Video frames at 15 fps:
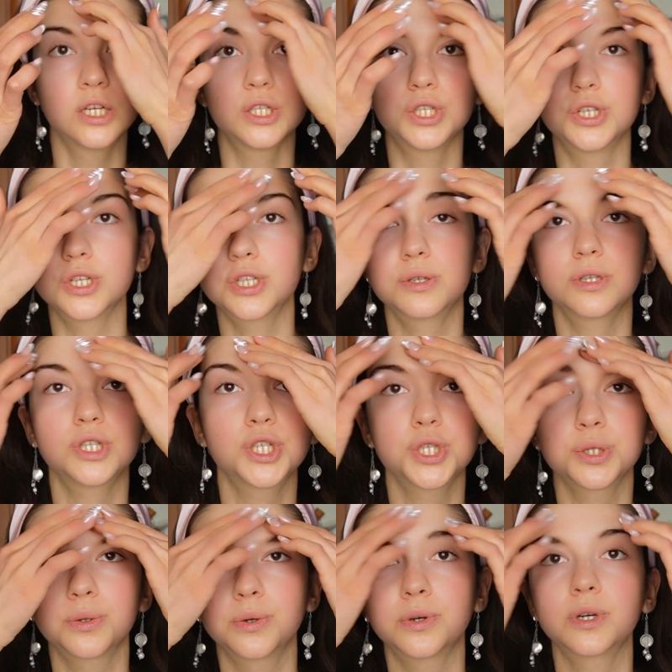just to
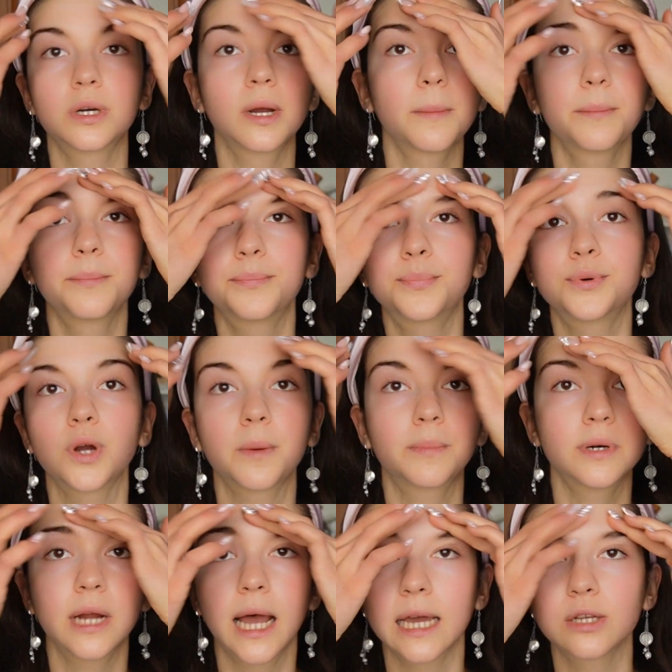ensure
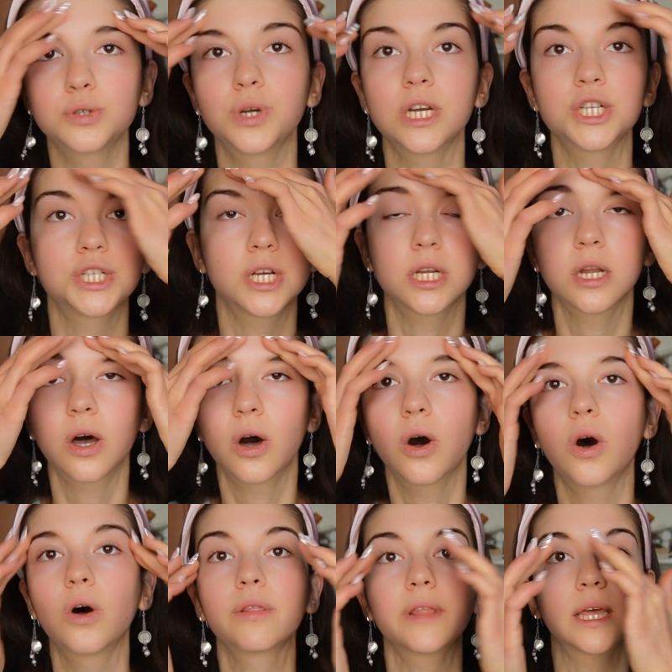proper hydration
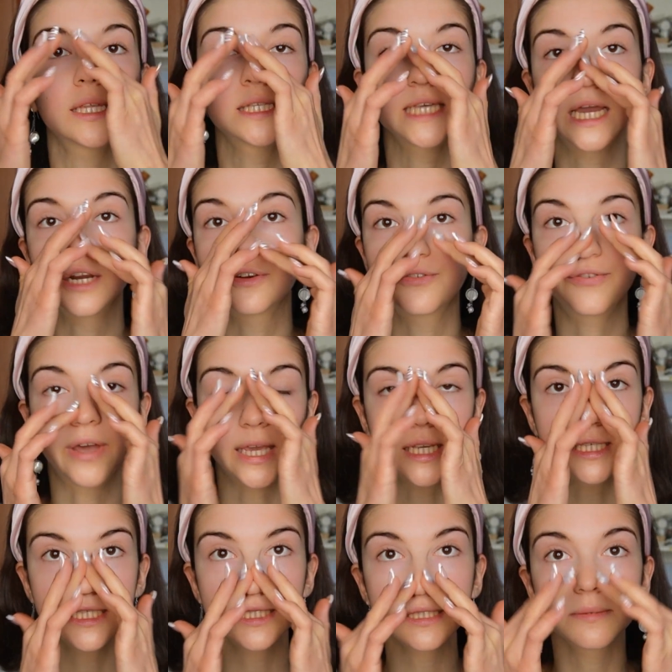on the entire
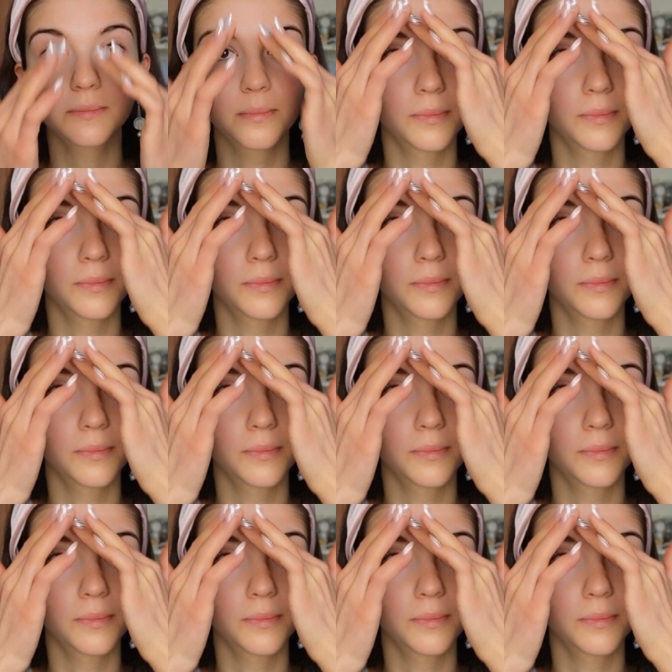face.